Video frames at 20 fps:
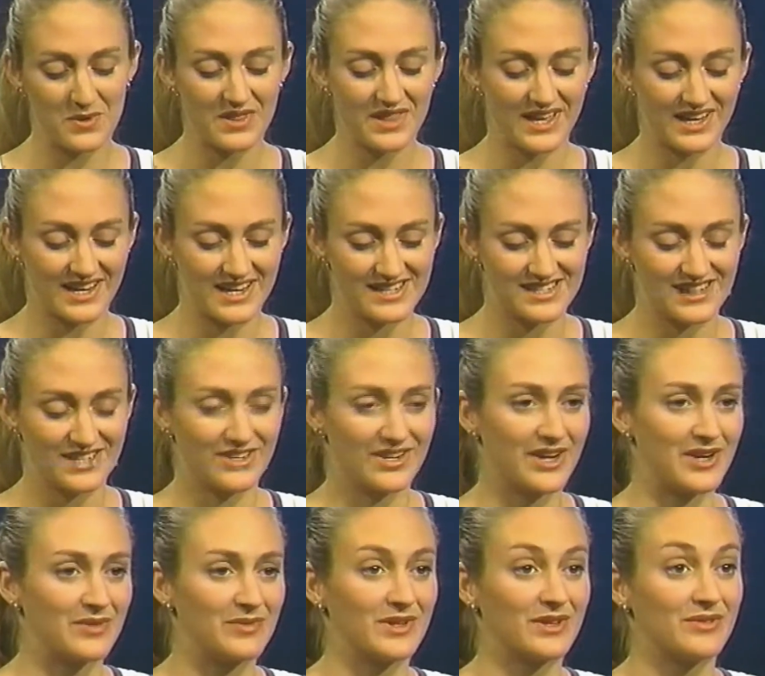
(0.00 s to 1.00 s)
like I said, you know, I
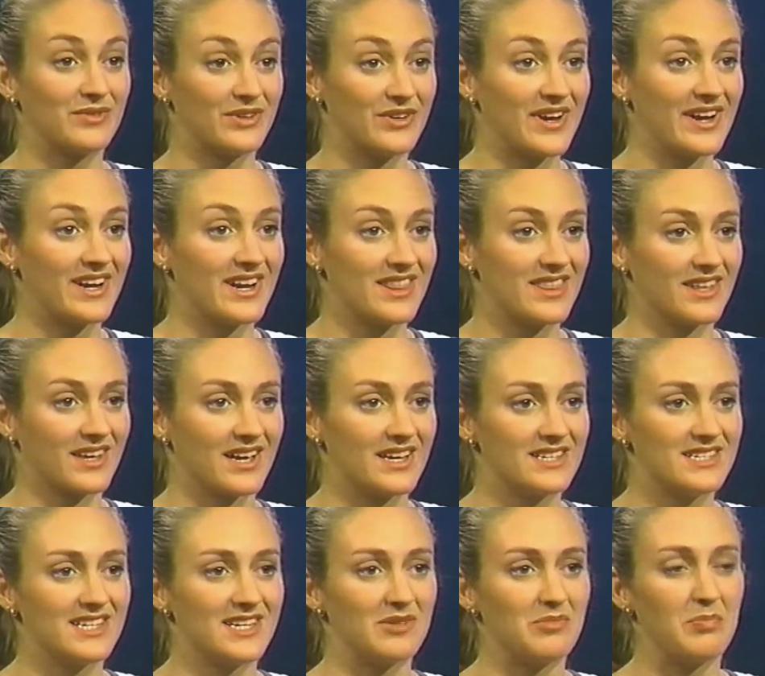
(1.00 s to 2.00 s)
don't really regret anything I
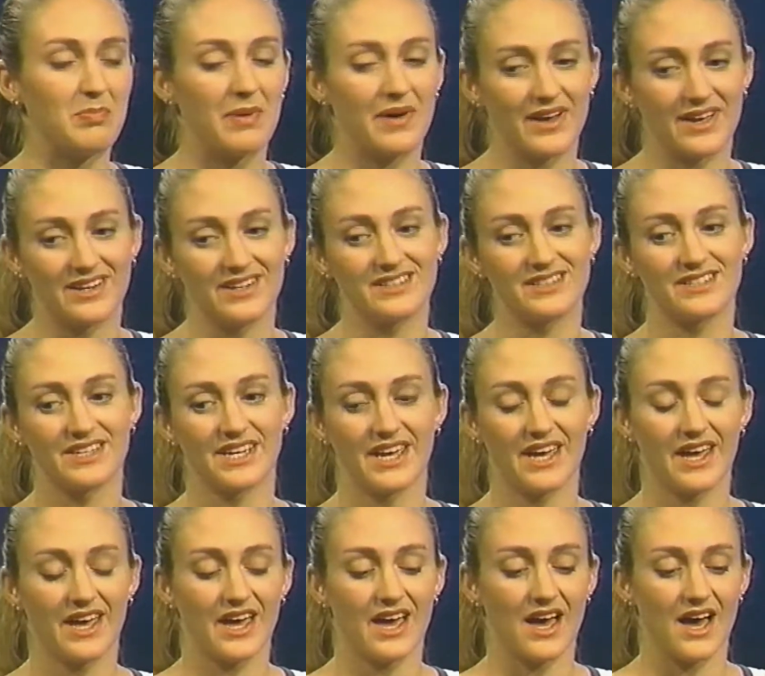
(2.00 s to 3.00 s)
did, but,
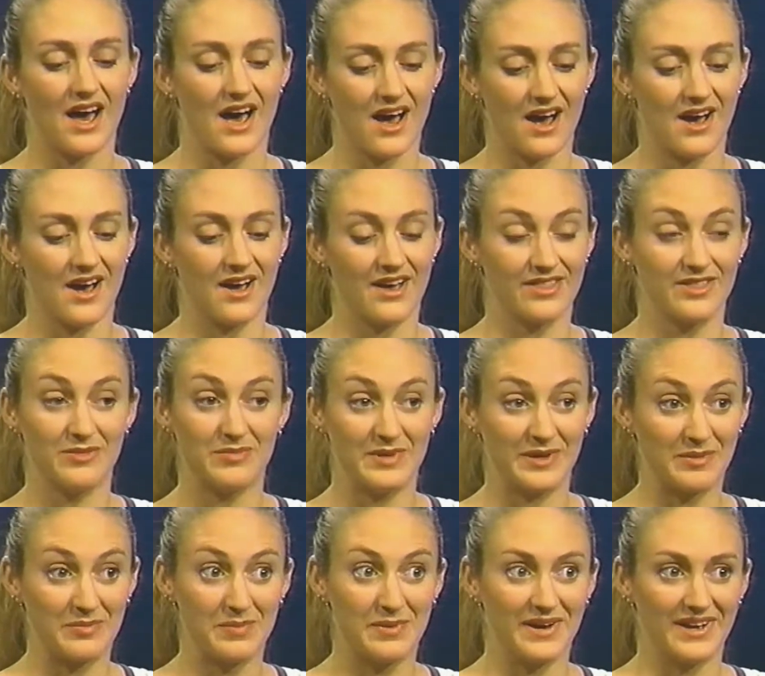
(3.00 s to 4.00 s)
the
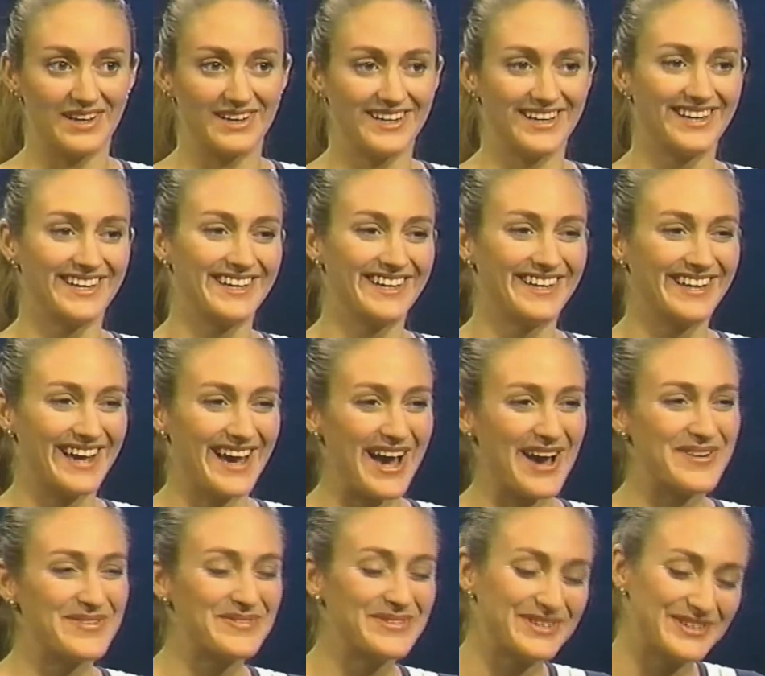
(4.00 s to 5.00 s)
big but, yes.
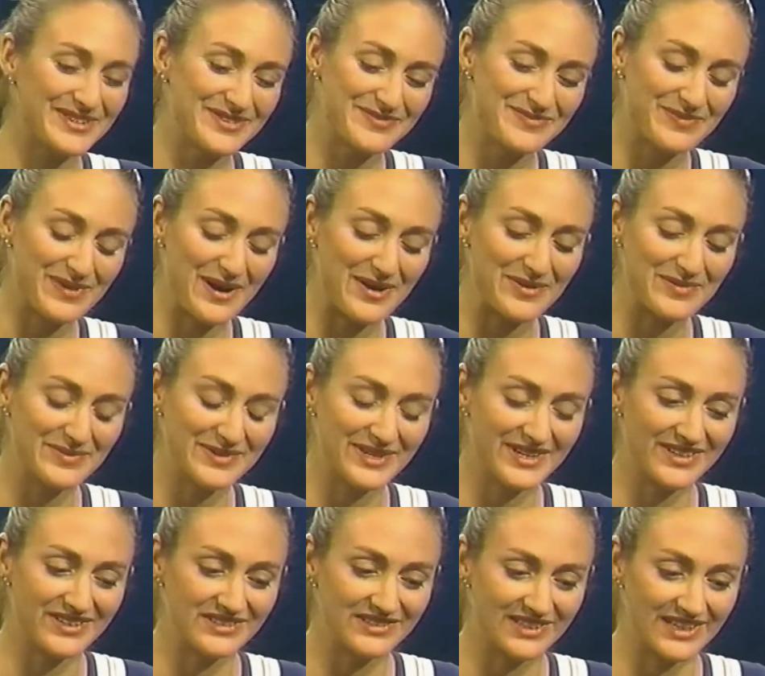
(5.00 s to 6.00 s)
I would have
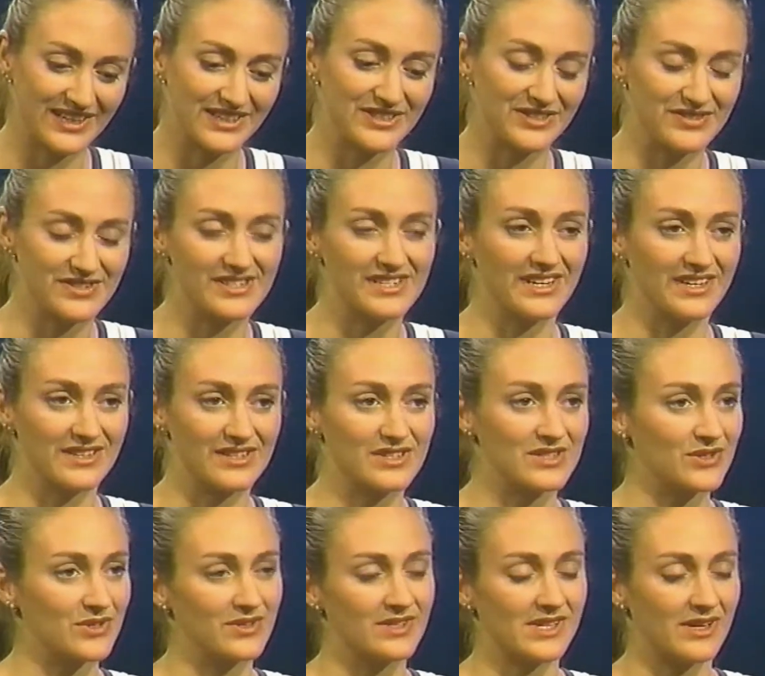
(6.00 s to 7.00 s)
probably liked to have stayed in
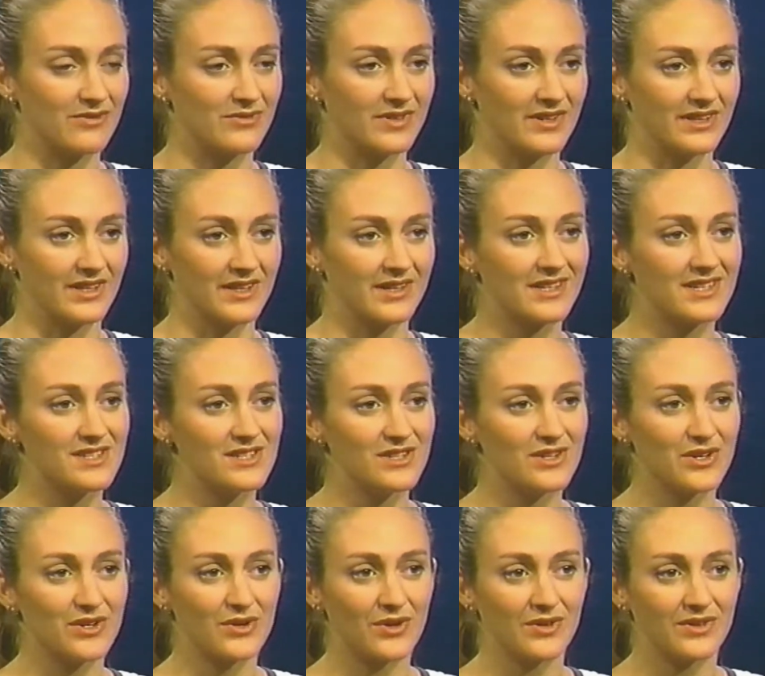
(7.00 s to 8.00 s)
school, definitely, because, you
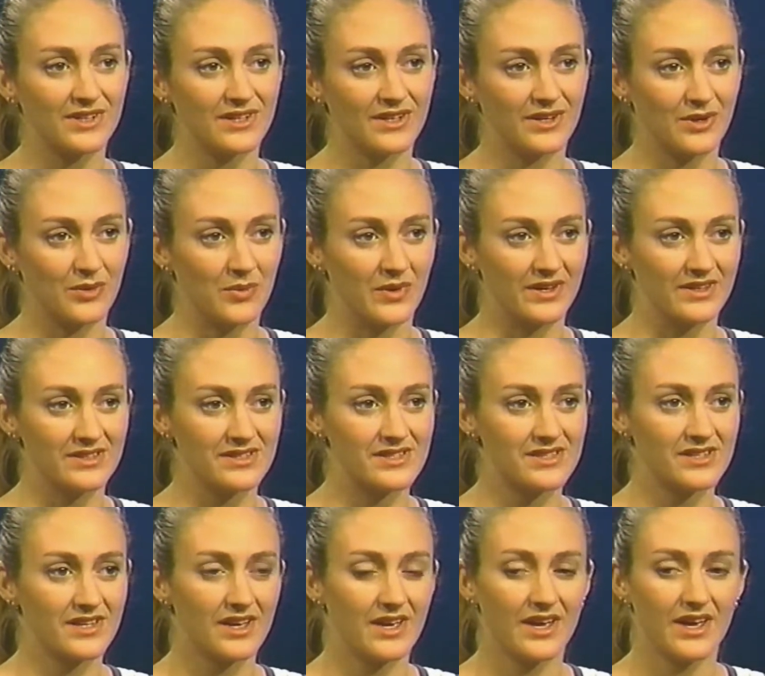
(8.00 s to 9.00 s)
know, you're only young once.
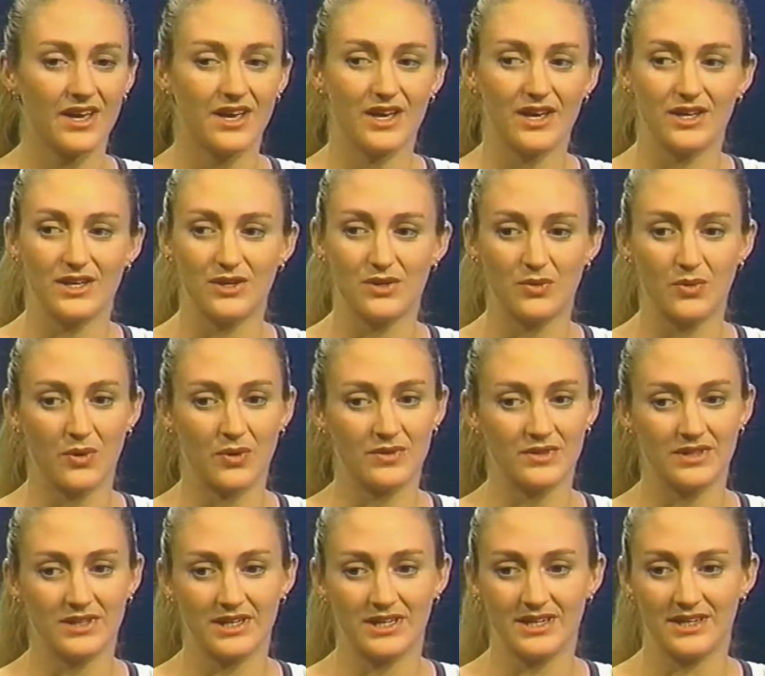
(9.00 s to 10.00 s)
You
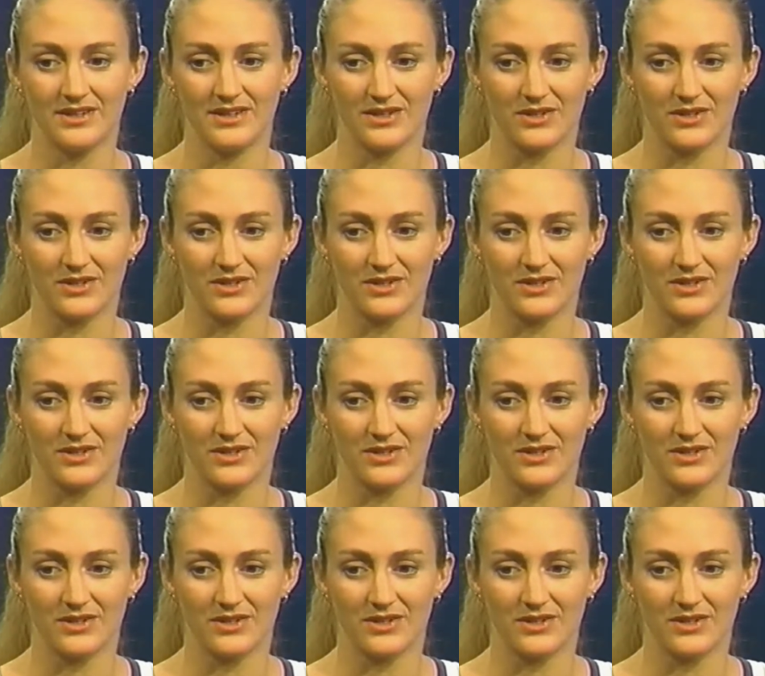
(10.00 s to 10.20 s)
only, you